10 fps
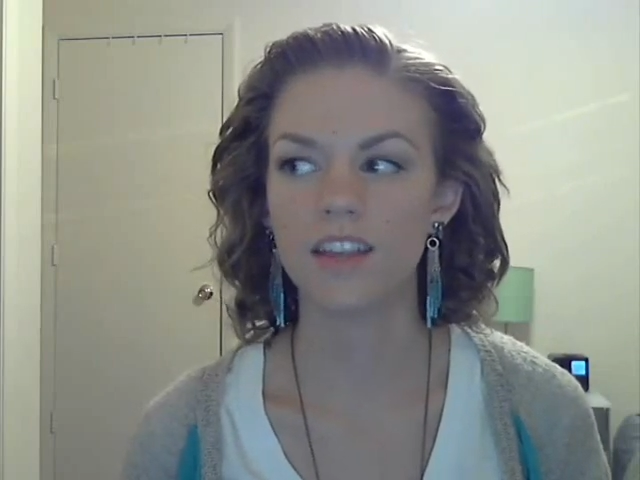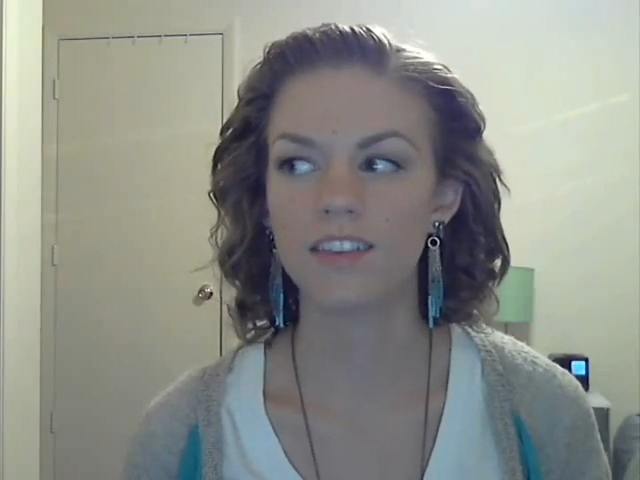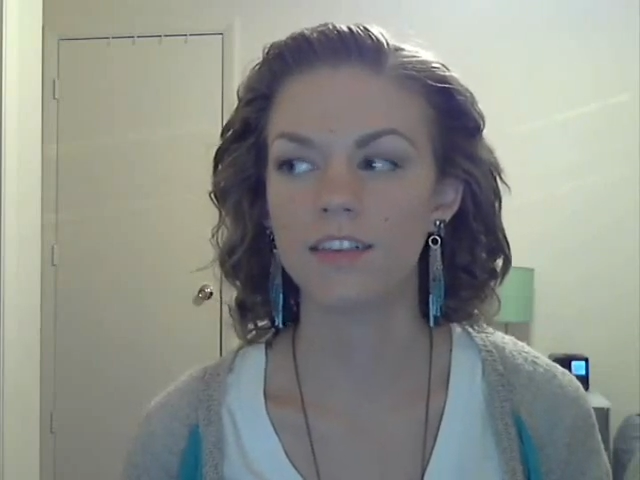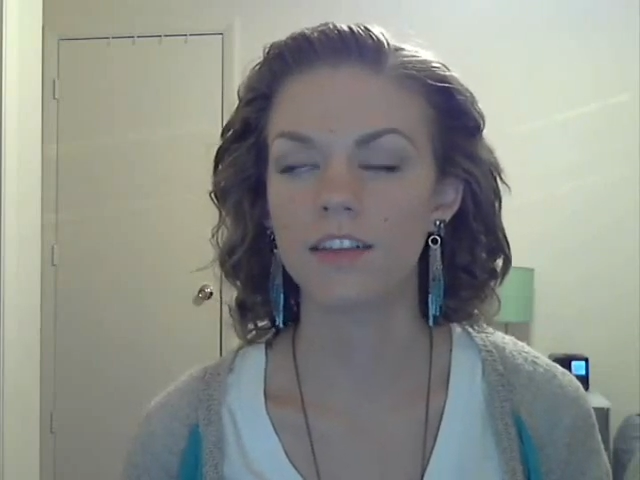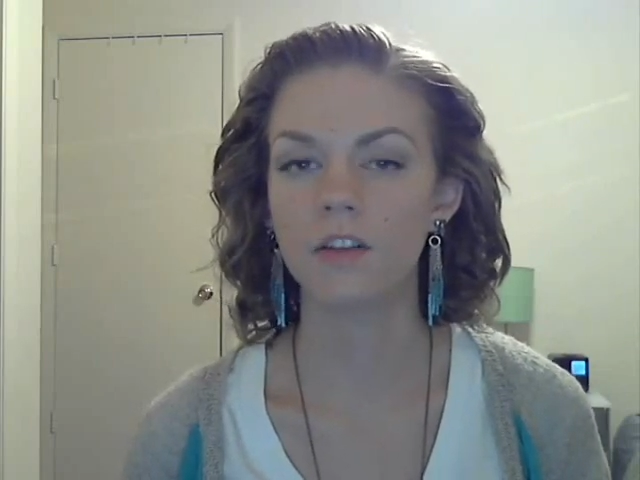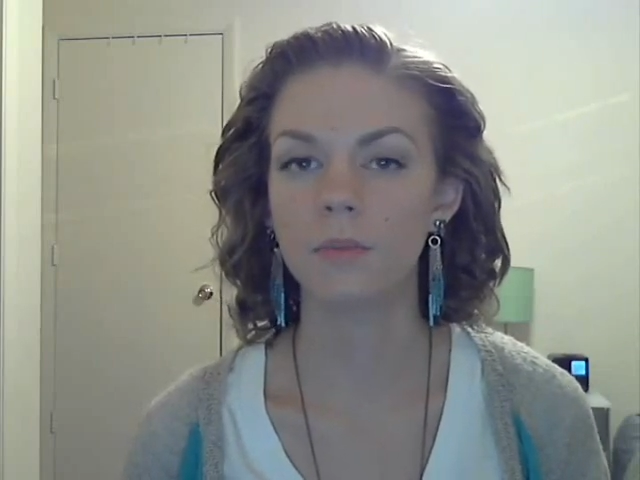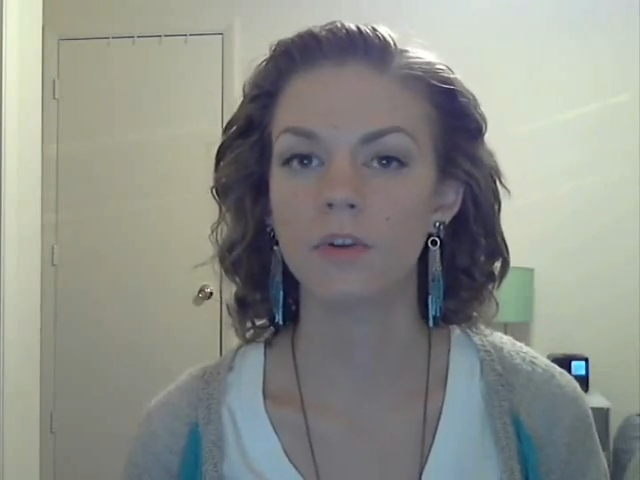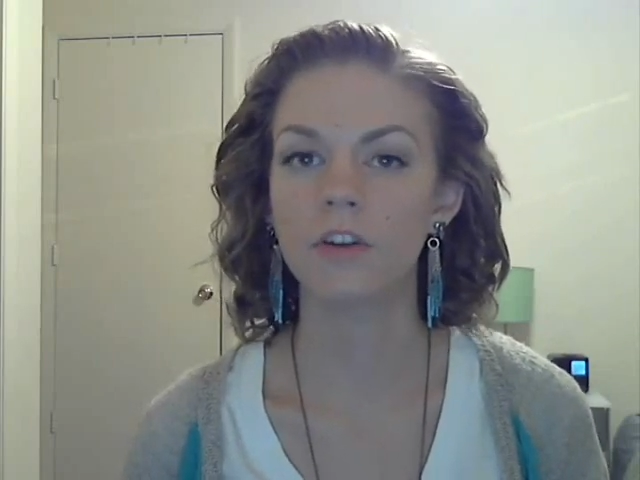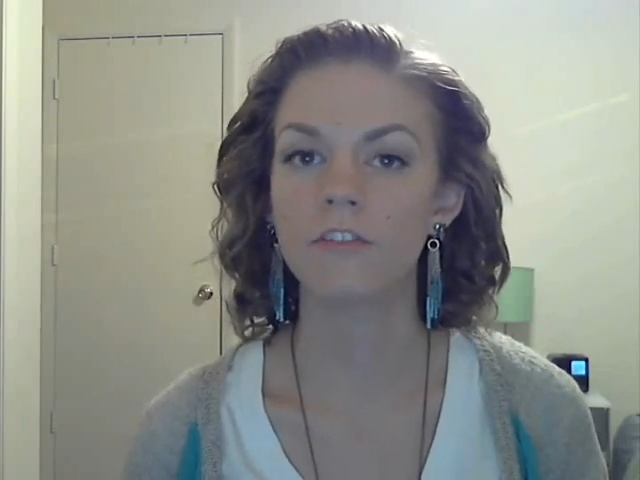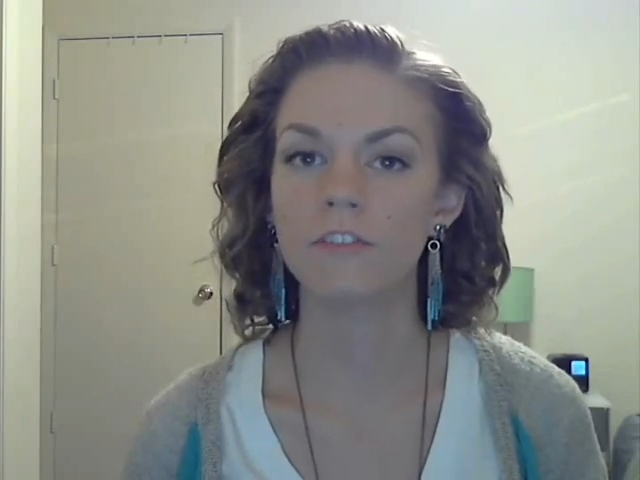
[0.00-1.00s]
as little
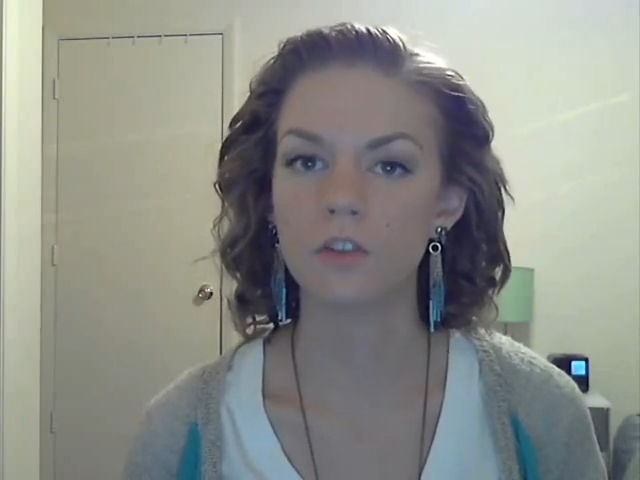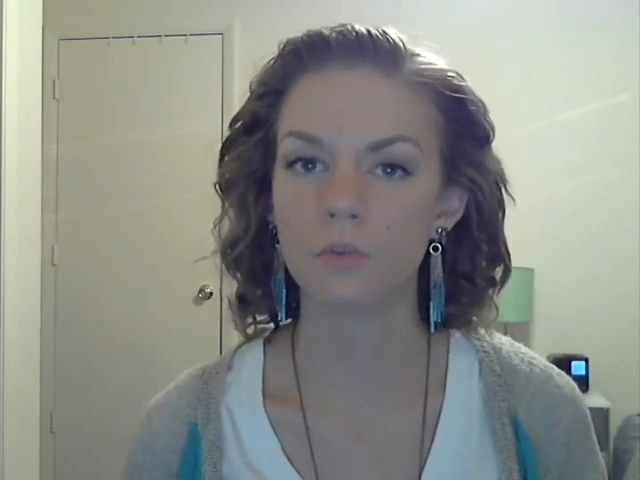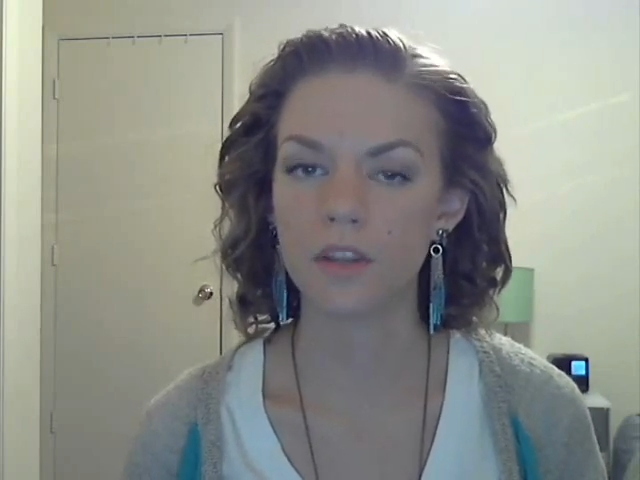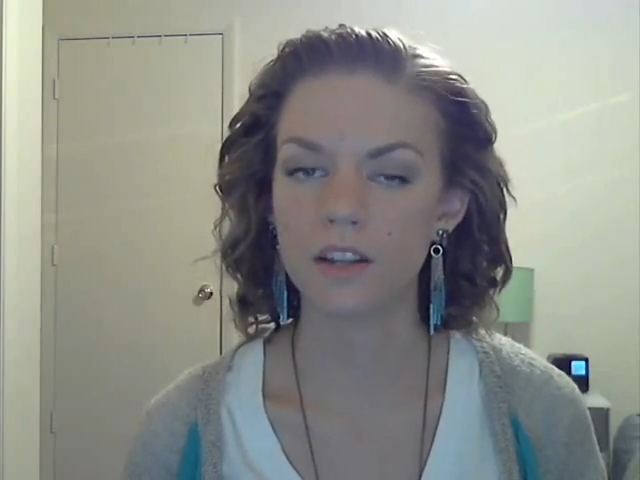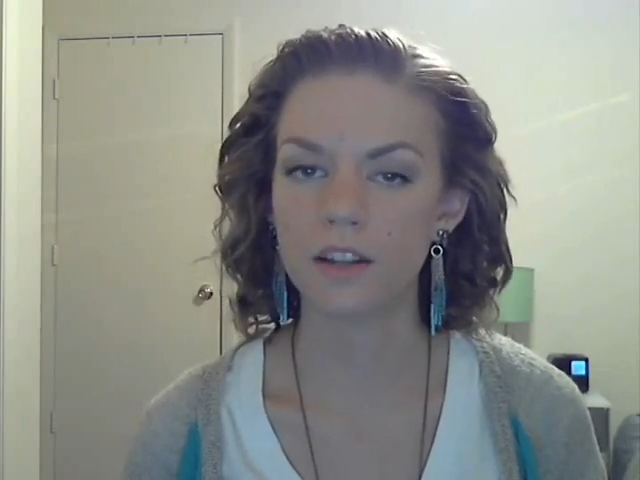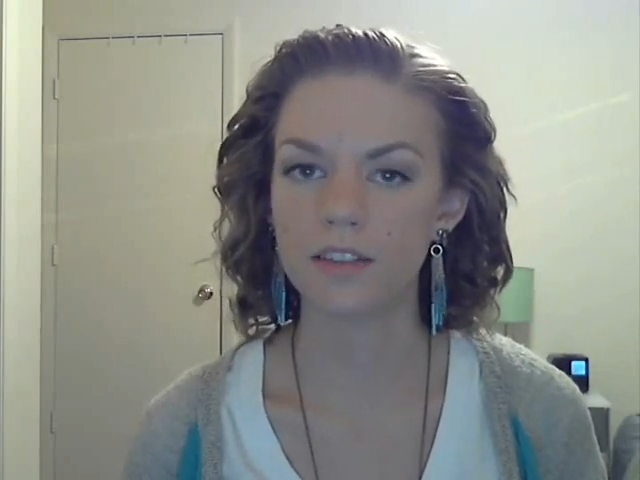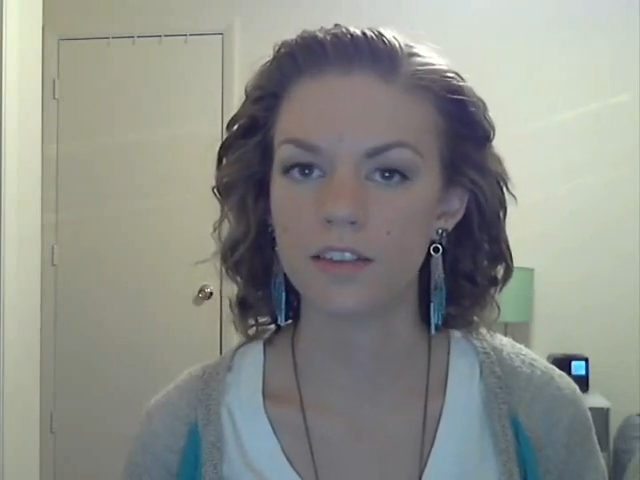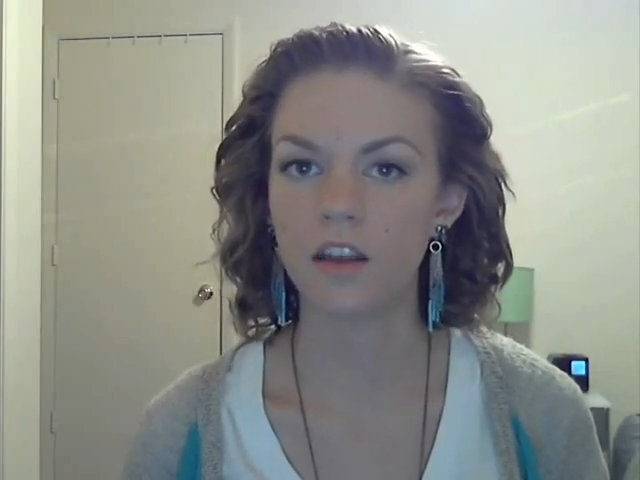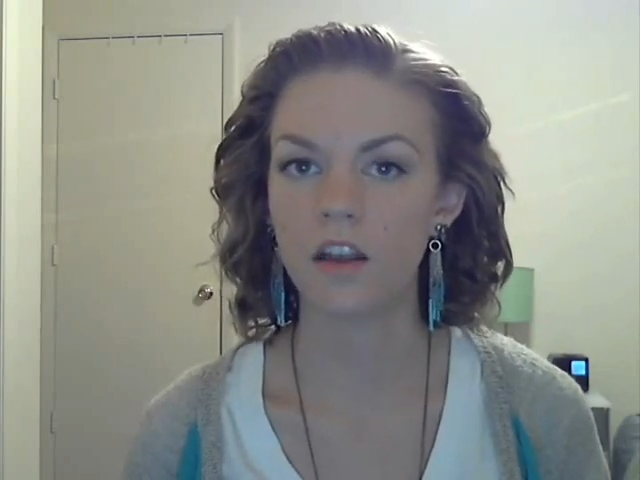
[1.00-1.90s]
perfume in it